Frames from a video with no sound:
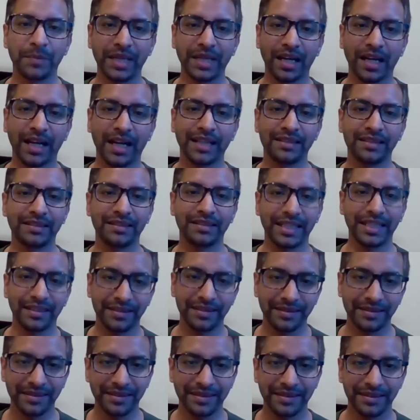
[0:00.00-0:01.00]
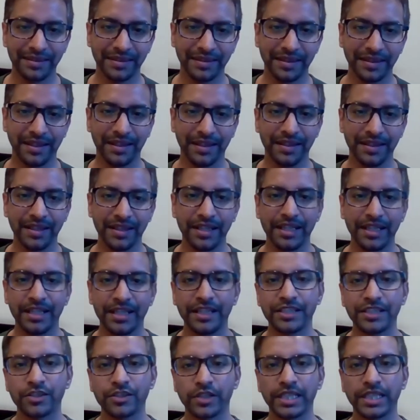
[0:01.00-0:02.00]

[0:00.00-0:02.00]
behind the data. So